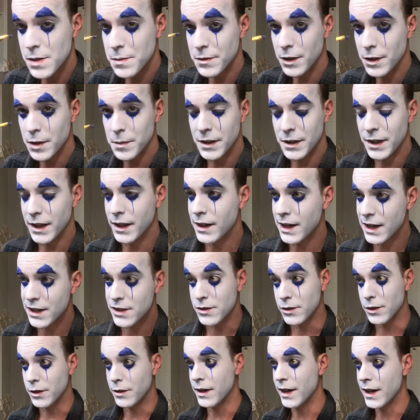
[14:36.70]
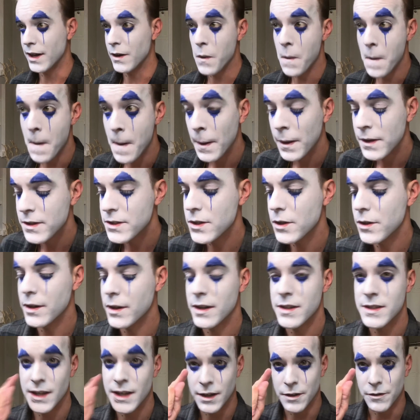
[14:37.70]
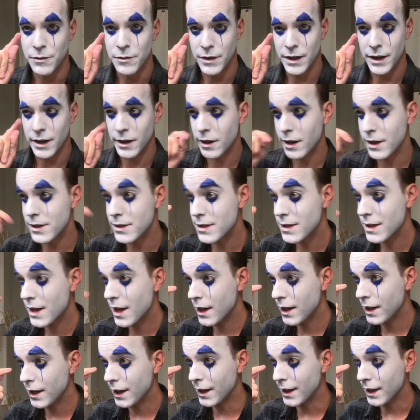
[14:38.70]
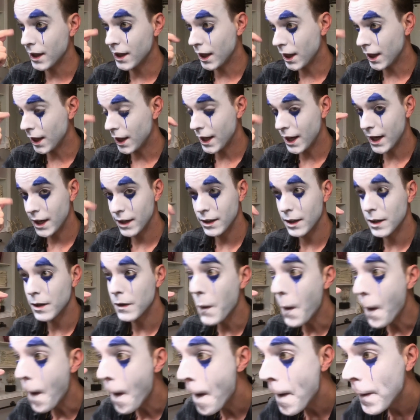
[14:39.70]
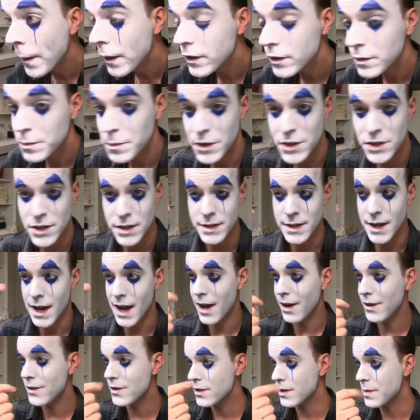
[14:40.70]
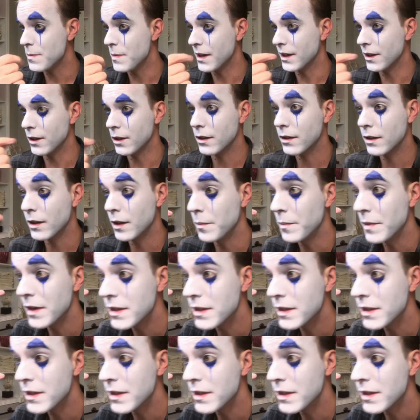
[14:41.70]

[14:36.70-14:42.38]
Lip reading: up a little bit later. Actually, I'll do it right now. So you're gonna take your finger and just kind of like lightly smudge it down just to make it look a little